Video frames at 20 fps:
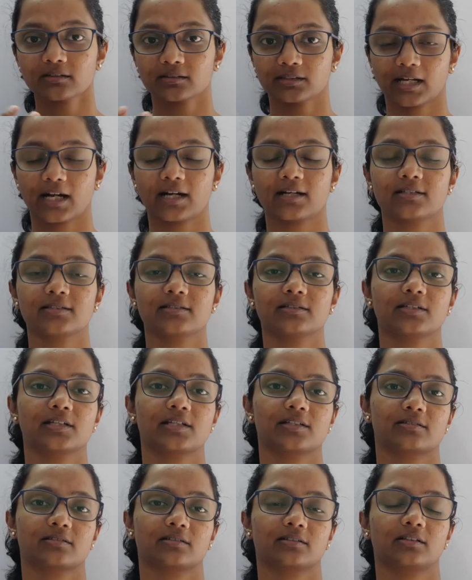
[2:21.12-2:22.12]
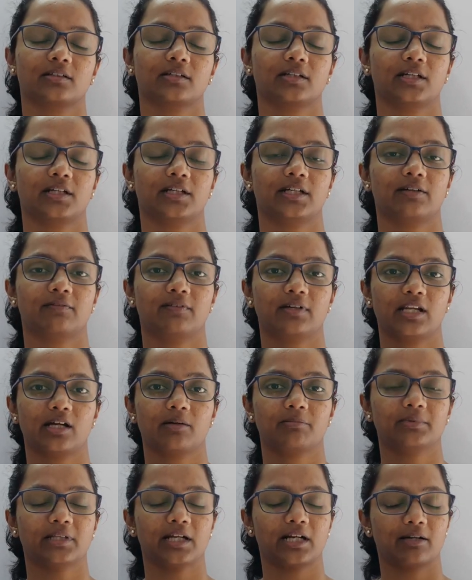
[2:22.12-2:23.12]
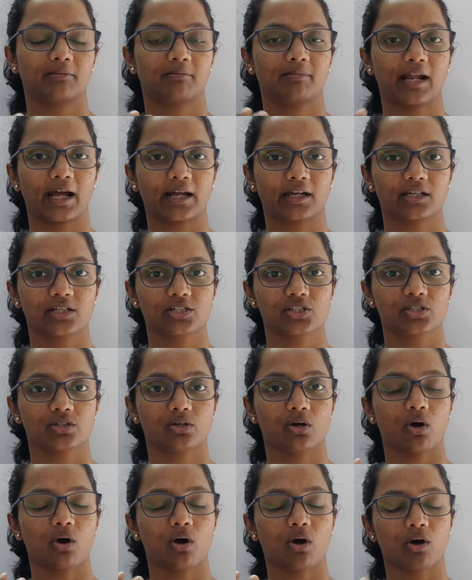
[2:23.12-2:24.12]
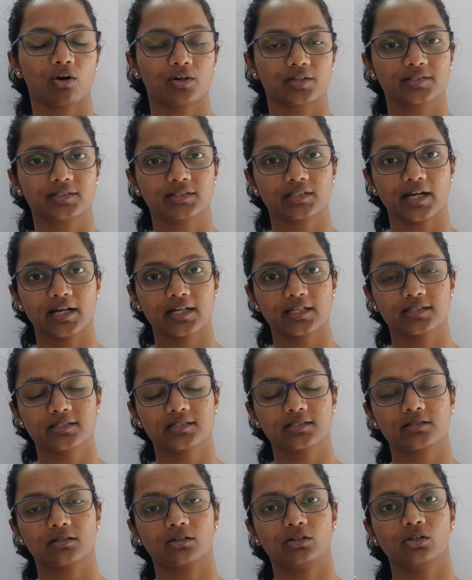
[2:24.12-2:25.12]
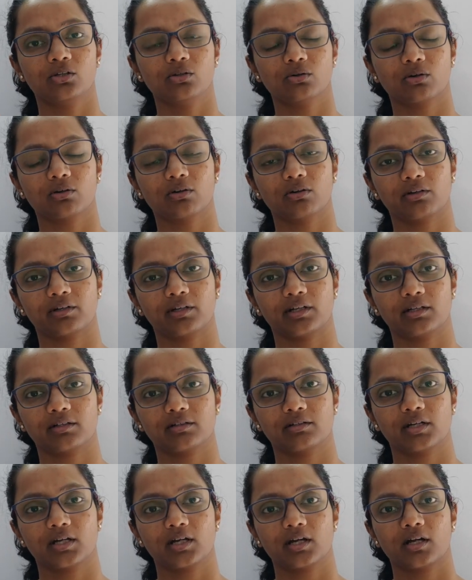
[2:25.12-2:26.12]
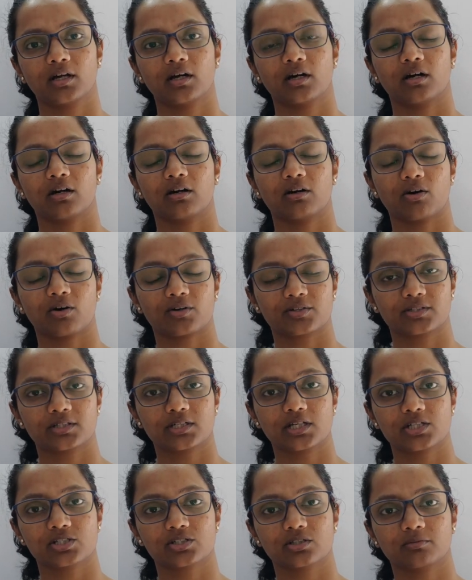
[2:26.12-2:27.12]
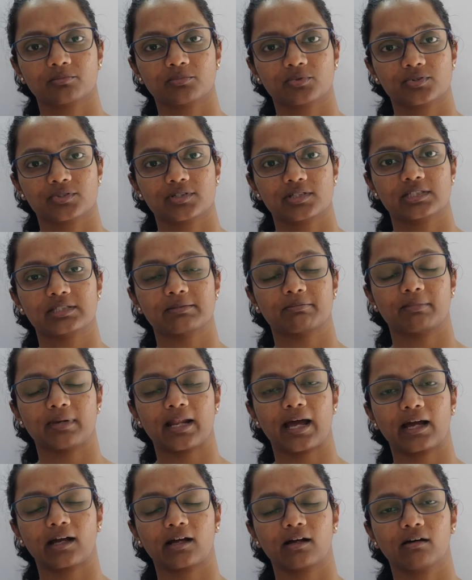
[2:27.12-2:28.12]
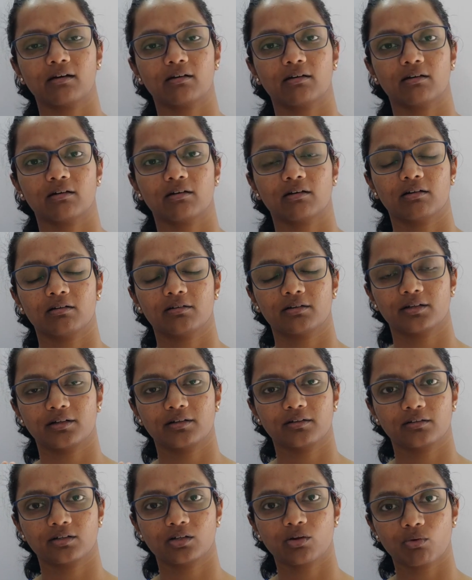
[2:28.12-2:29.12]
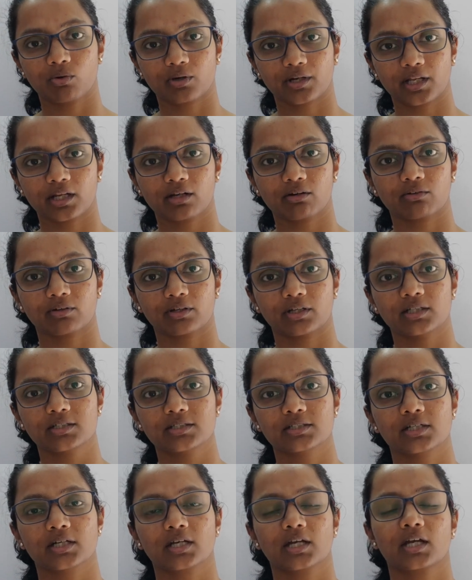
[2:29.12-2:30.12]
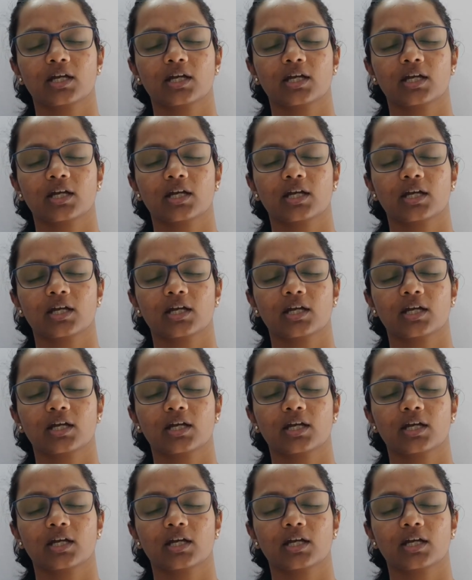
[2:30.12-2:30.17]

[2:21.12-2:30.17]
That is the reason it developed that blackish oxidized look on it. Oxidation process, black coating on it.